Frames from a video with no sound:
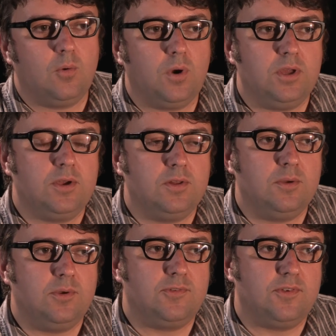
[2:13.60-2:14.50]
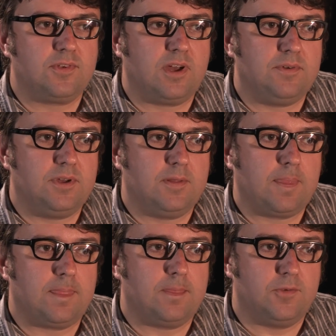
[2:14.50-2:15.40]
what you can do is discover
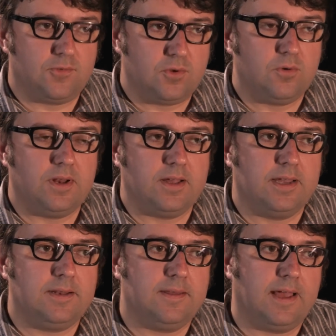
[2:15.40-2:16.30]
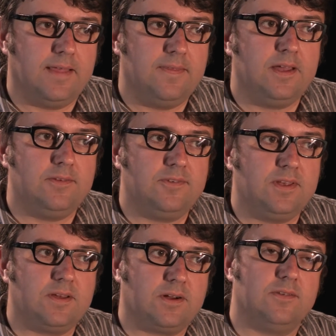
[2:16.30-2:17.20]
the storyline and then see
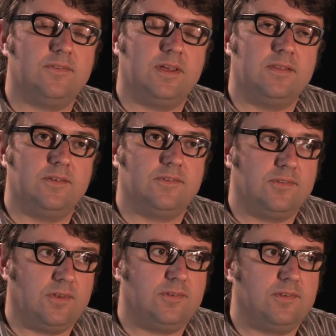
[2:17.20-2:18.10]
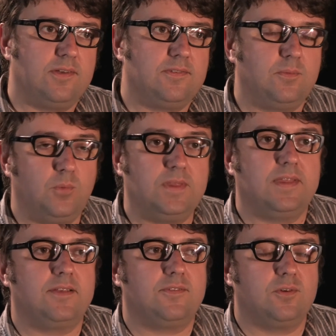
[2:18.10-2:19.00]
the content that's associated with
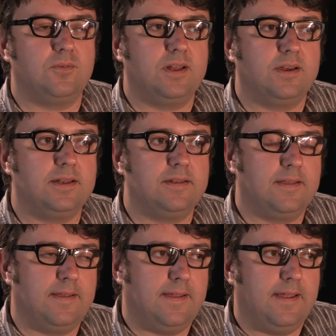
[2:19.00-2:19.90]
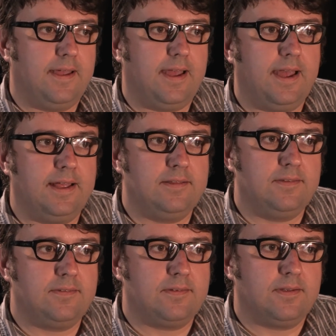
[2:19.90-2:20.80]
that storyline.
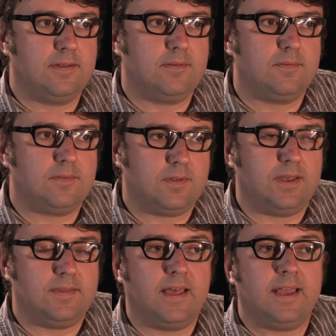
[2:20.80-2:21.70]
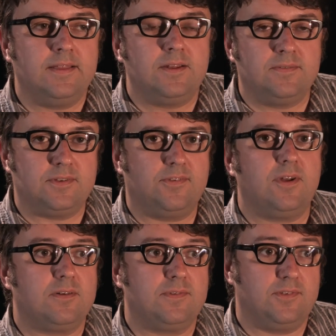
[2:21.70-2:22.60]
And that in and of
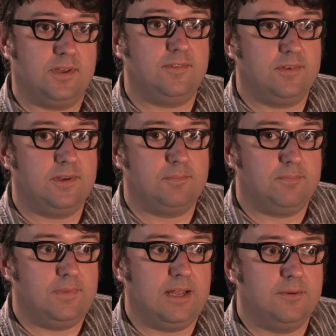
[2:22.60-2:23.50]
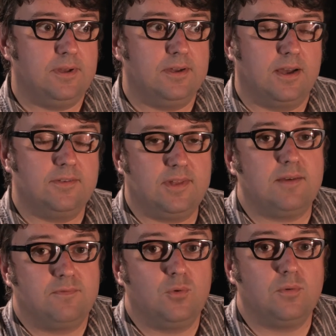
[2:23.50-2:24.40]
itself is a
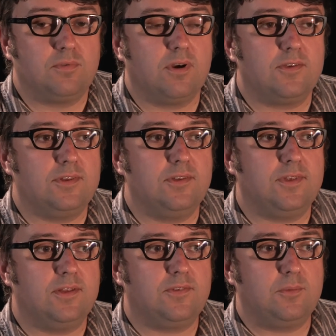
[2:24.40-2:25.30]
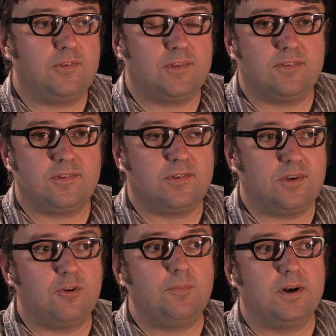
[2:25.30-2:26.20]
step forward for us, in the sense that we're starting to
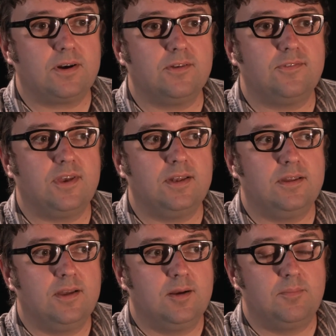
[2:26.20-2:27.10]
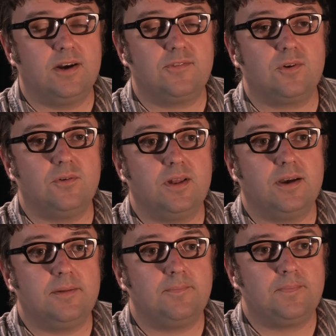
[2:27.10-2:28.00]
group our content by storyline.